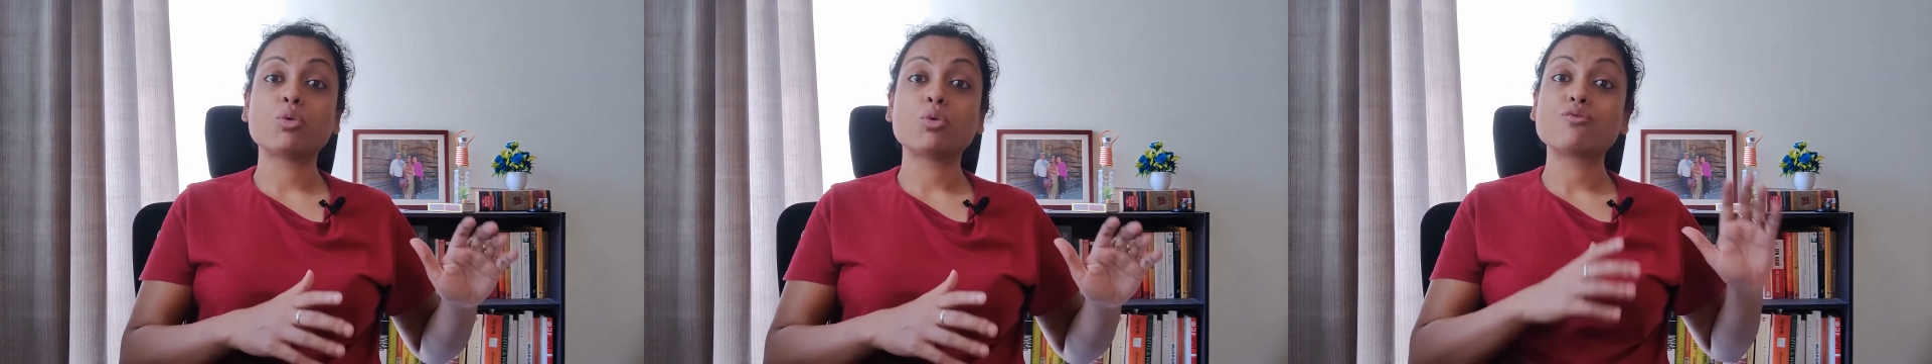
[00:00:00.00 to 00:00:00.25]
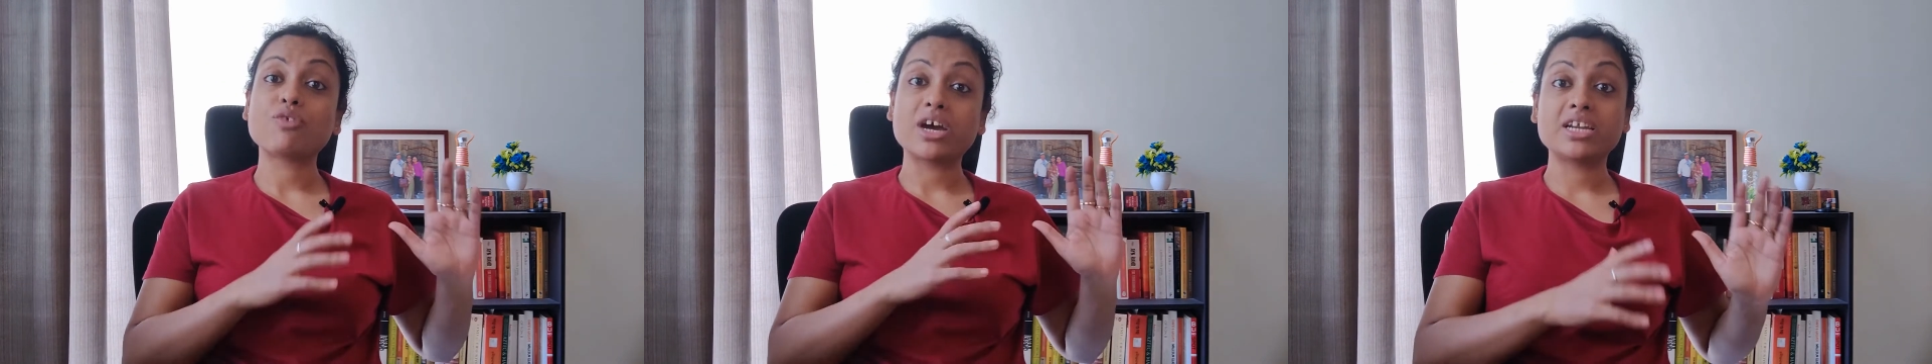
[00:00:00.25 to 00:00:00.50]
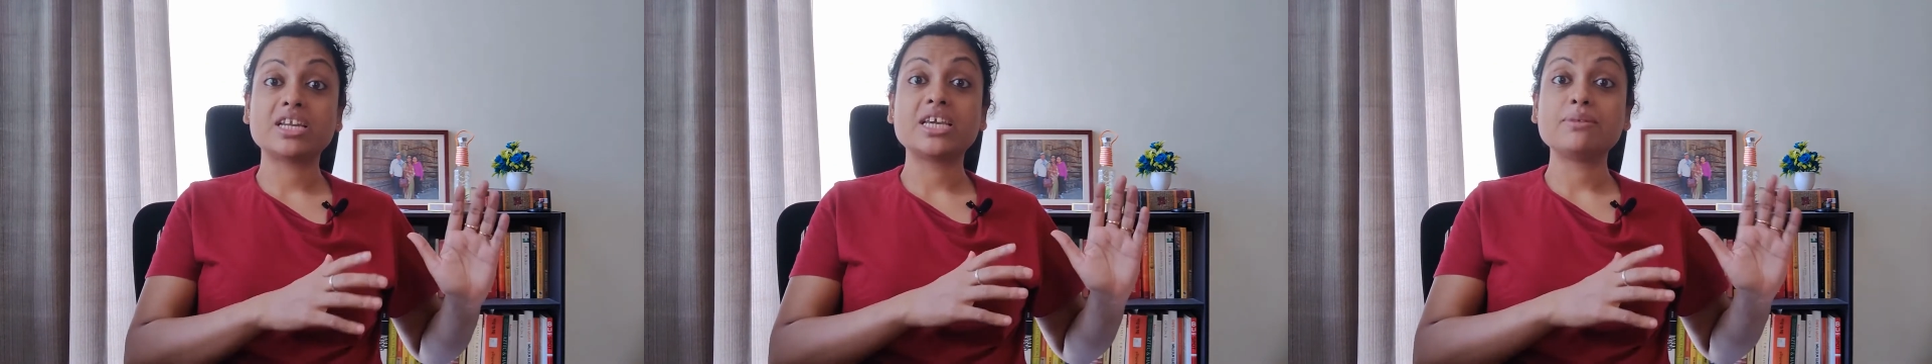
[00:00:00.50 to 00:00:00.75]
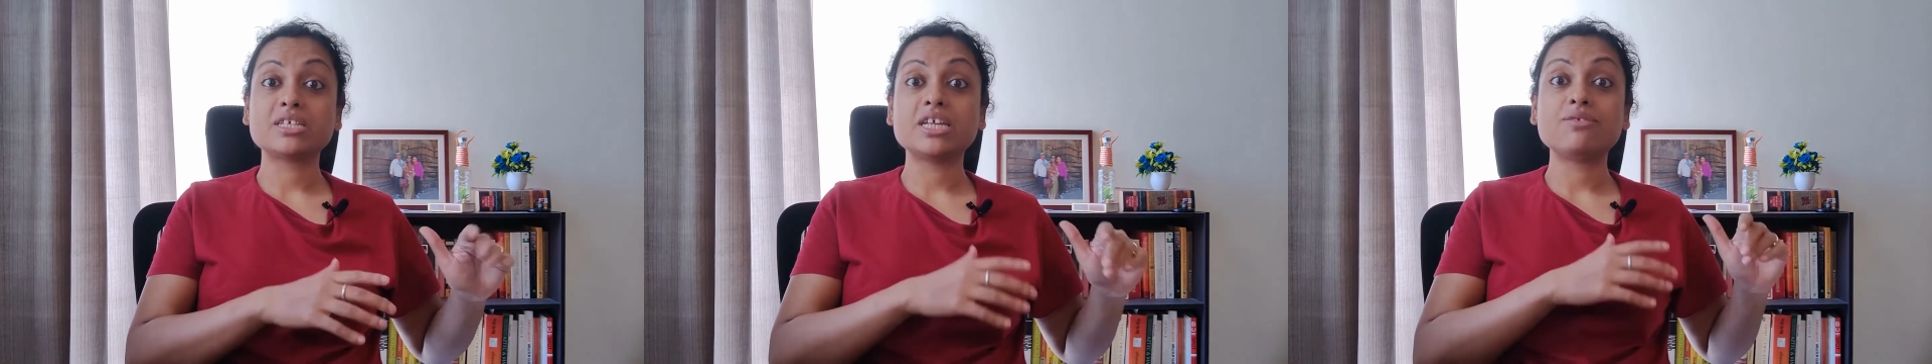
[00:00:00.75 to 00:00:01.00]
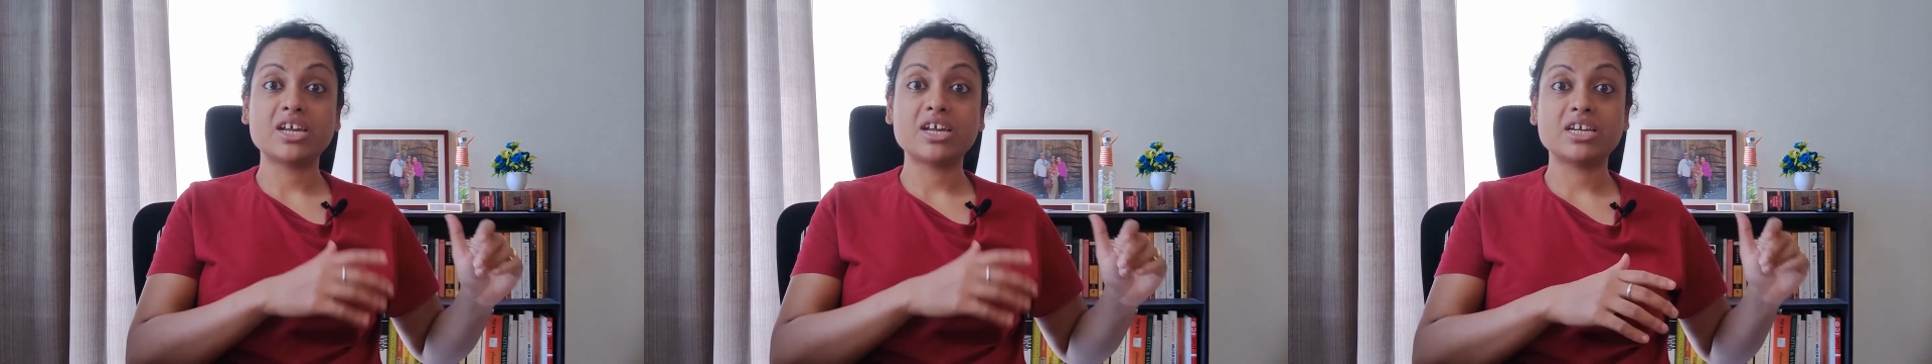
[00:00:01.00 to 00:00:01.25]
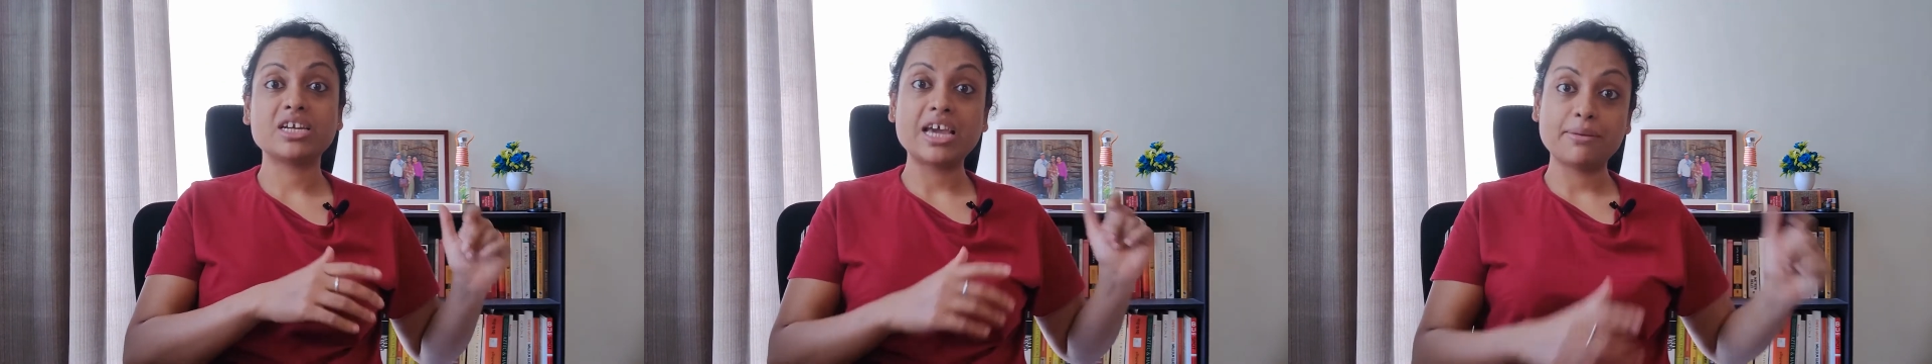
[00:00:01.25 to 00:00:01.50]
what finite games and
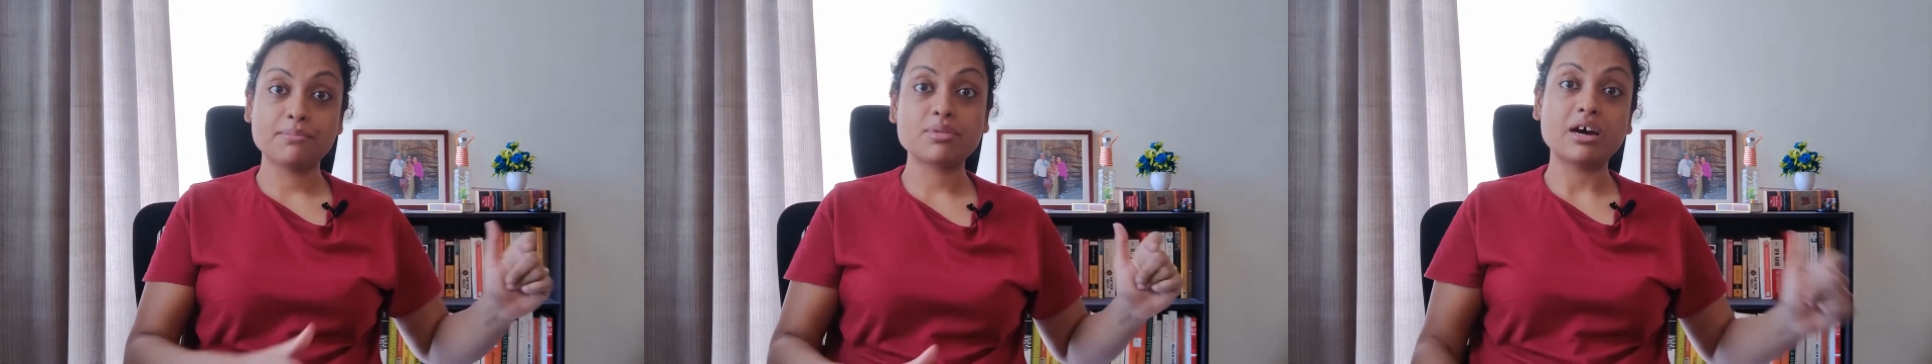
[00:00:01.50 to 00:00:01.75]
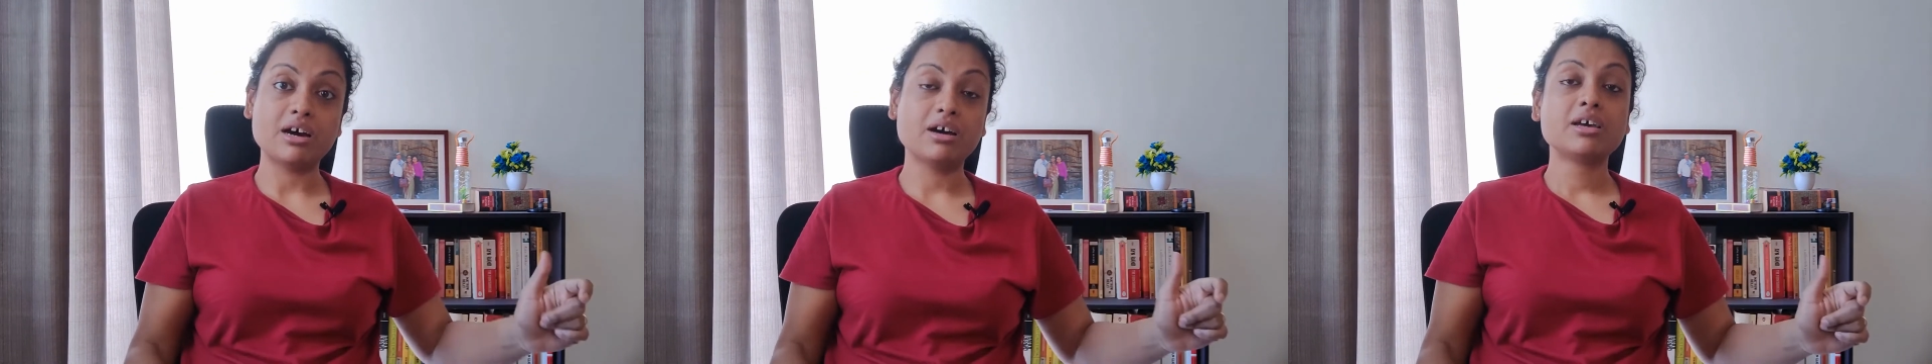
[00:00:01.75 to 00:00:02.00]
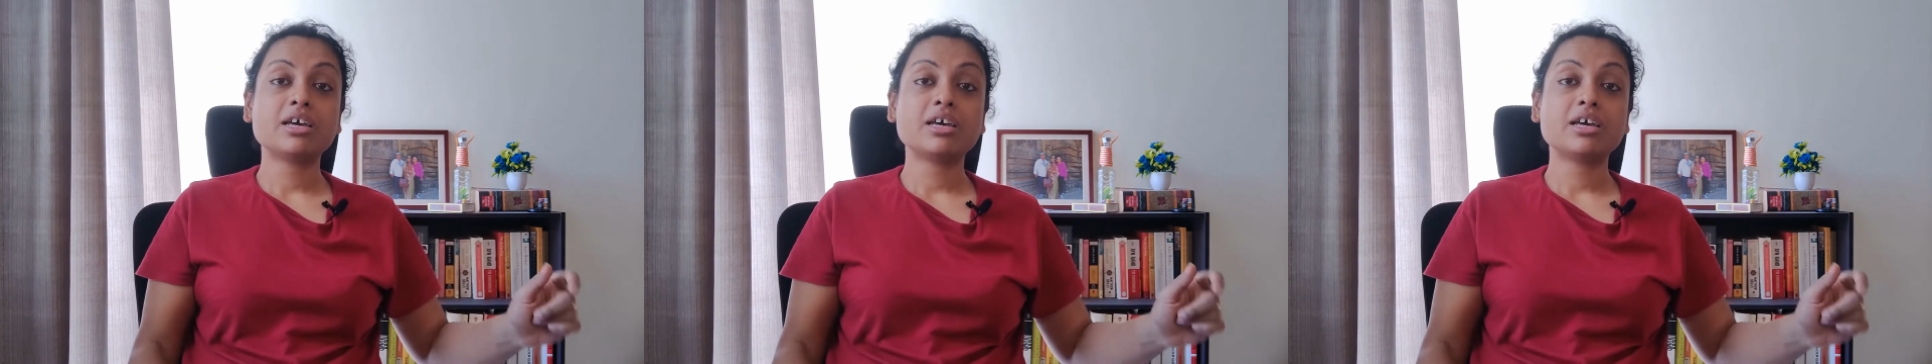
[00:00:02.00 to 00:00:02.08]
infinite games are?